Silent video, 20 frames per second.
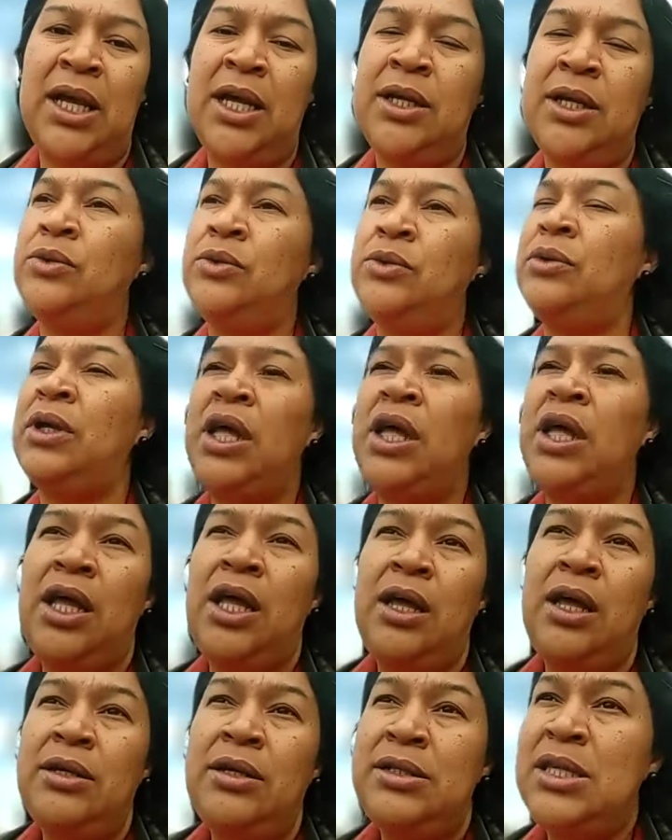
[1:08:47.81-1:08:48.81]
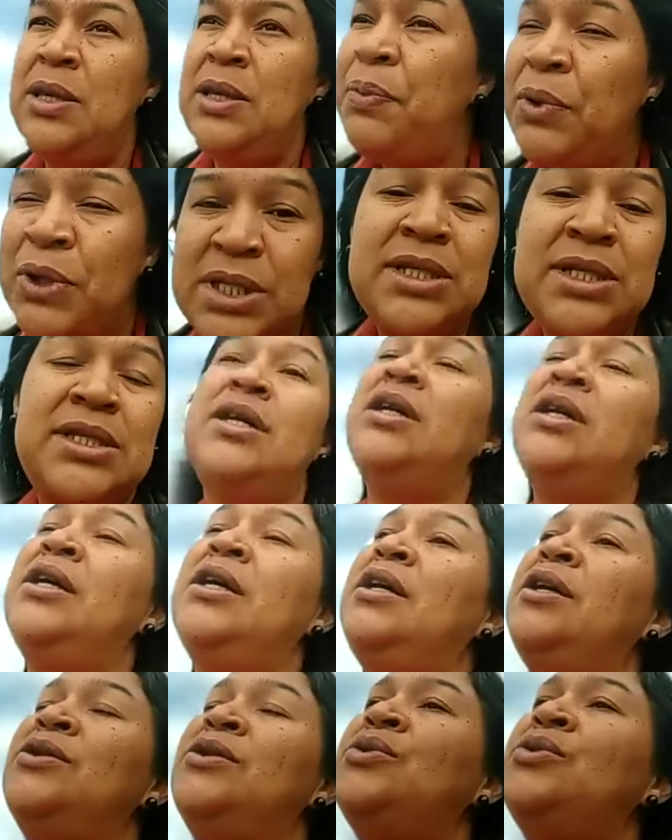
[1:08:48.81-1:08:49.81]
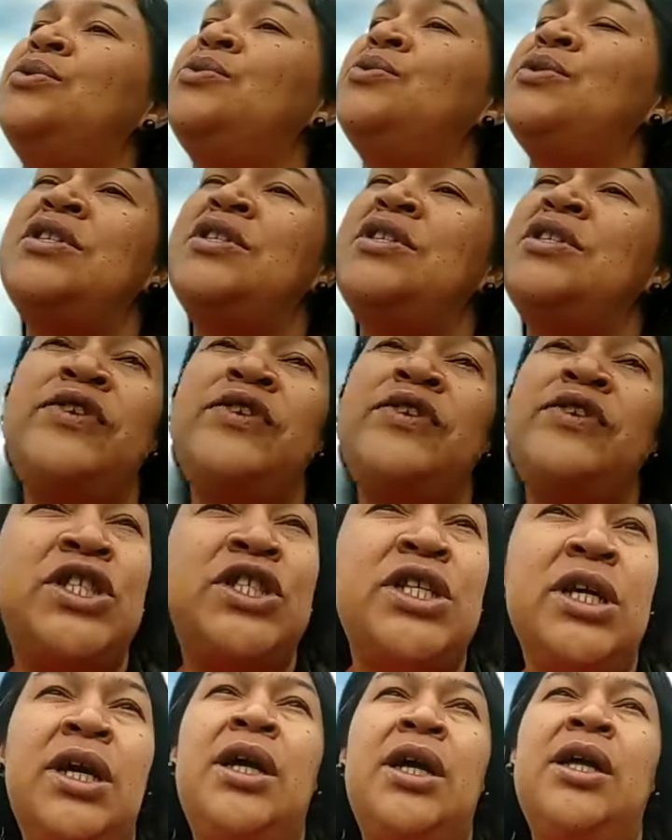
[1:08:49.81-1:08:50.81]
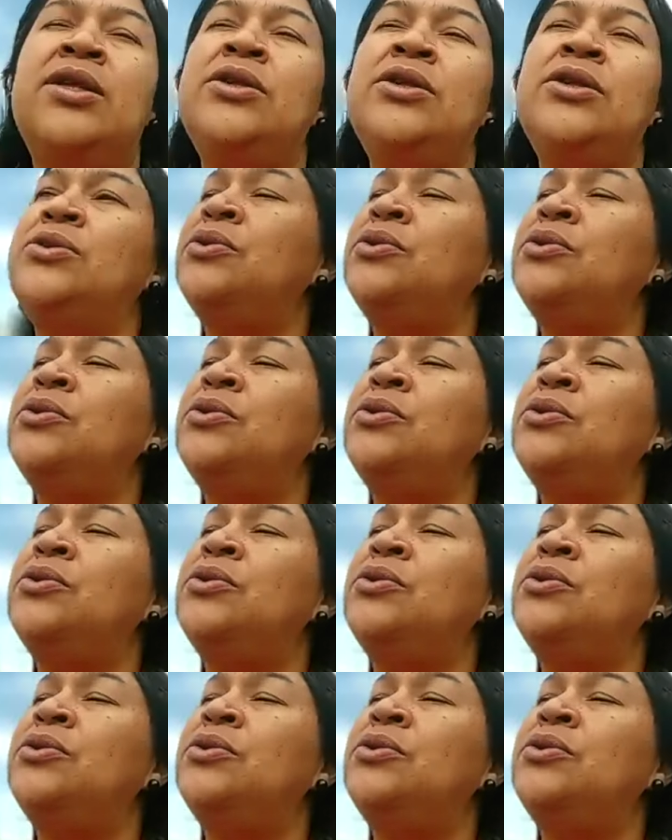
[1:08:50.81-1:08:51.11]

When we talk about poorness, it's poorness of spirituality,